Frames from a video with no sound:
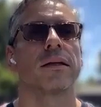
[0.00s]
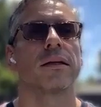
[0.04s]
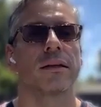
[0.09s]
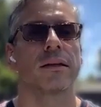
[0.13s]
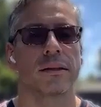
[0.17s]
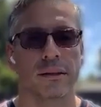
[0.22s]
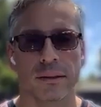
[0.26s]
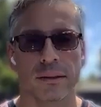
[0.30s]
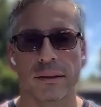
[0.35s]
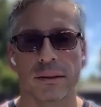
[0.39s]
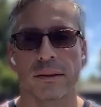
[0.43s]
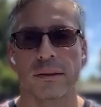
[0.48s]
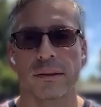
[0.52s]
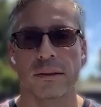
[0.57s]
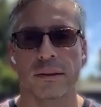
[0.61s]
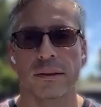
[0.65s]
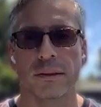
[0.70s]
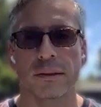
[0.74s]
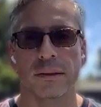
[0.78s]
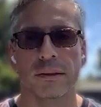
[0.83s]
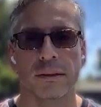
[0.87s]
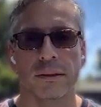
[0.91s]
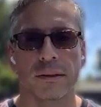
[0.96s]

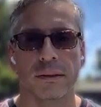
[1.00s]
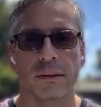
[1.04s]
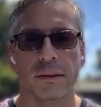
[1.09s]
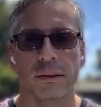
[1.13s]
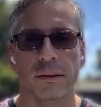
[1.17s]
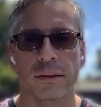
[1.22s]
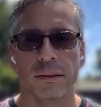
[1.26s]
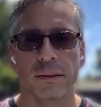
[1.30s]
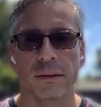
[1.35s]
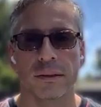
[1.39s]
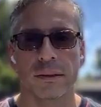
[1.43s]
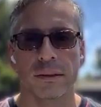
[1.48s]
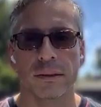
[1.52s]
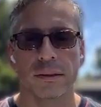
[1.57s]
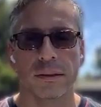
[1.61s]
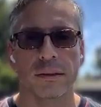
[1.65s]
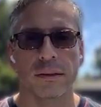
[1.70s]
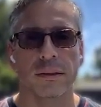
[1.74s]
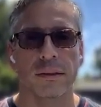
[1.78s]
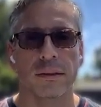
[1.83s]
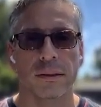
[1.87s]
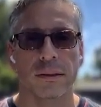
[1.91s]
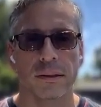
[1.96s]

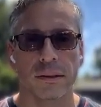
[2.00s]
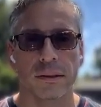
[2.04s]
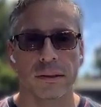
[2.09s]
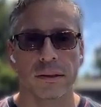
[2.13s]
(silent)